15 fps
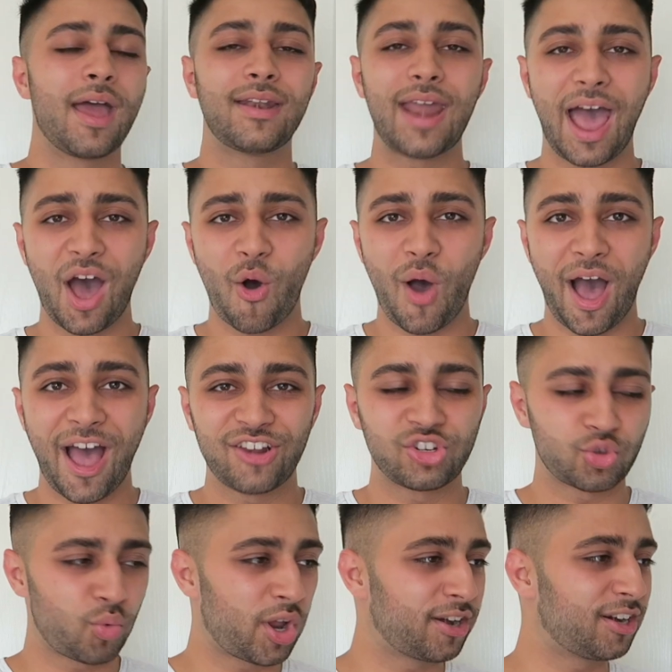Now, I
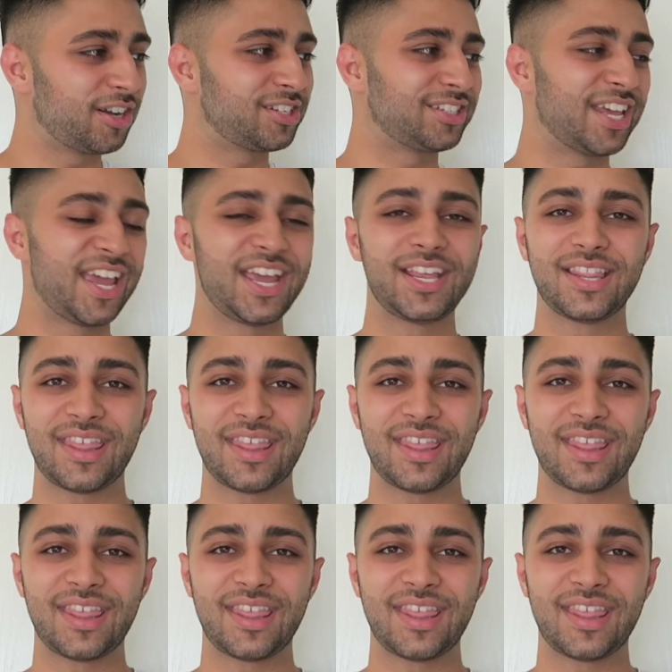just wanted to say